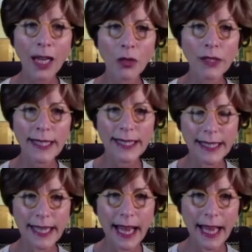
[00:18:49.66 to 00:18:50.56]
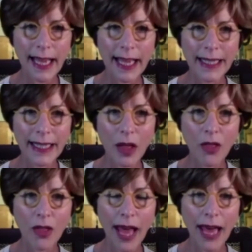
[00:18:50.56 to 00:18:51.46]
I would say
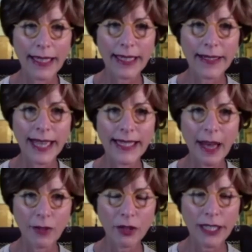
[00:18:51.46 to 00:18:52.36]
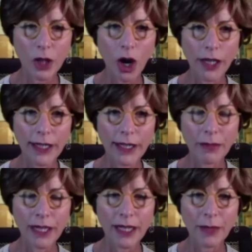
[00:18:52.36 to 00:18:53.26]
that they definitely
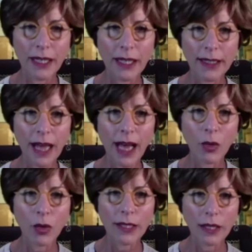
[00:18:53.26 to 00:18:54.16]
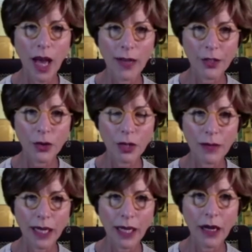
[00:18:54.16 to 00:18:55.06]
targeted me because I was live
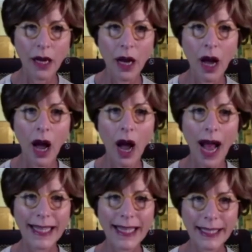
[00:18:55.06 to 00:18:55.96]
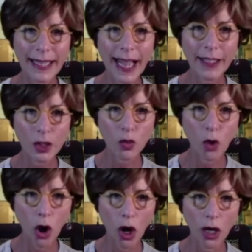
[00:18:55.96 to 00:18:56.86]
streaming. I think that's
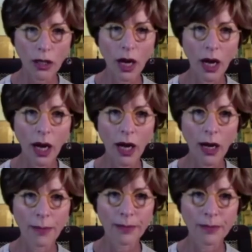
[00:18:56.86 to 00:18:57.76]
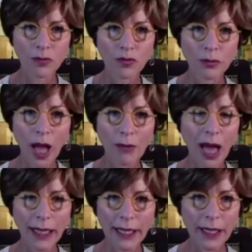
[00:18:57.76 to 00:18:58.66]
wrong. I'm
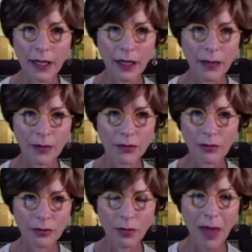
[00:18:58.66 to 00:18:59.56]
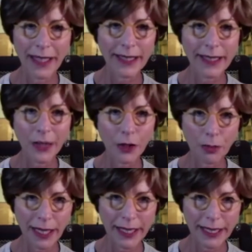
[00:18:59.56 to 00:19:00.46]
not going to make such
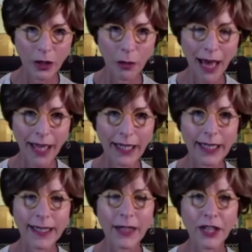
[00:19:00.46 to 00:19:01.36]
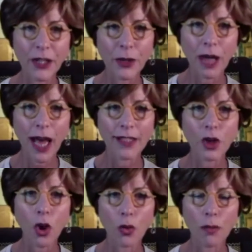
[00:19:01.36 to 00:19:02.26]
a big deal about it because I think you
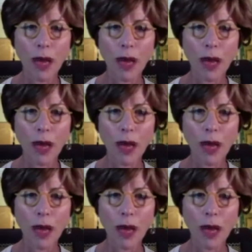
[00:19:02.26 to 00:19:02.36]
guys all